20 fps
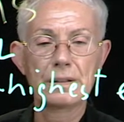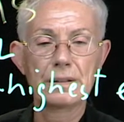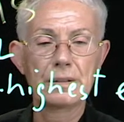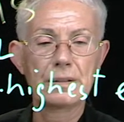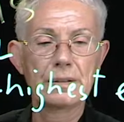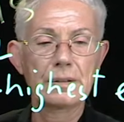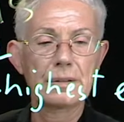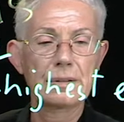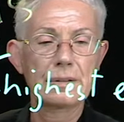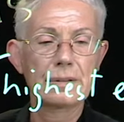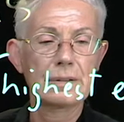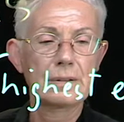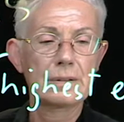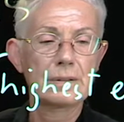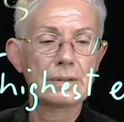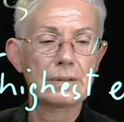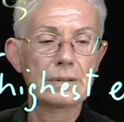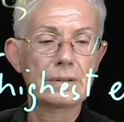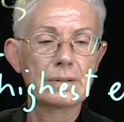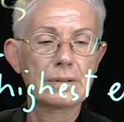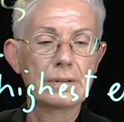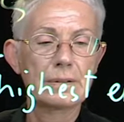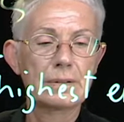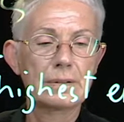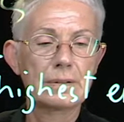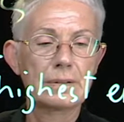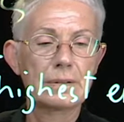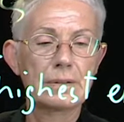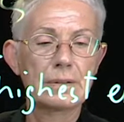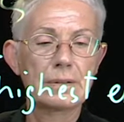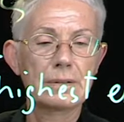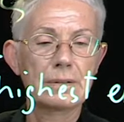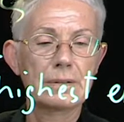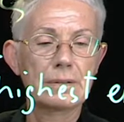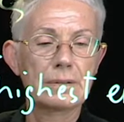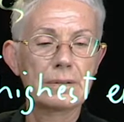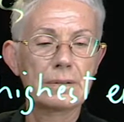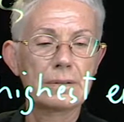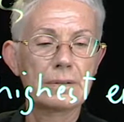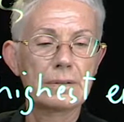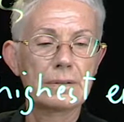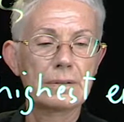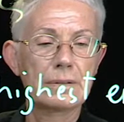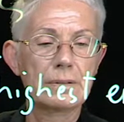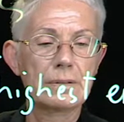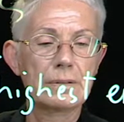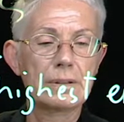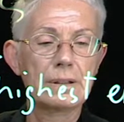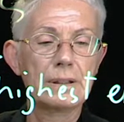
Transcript: Nothing is said.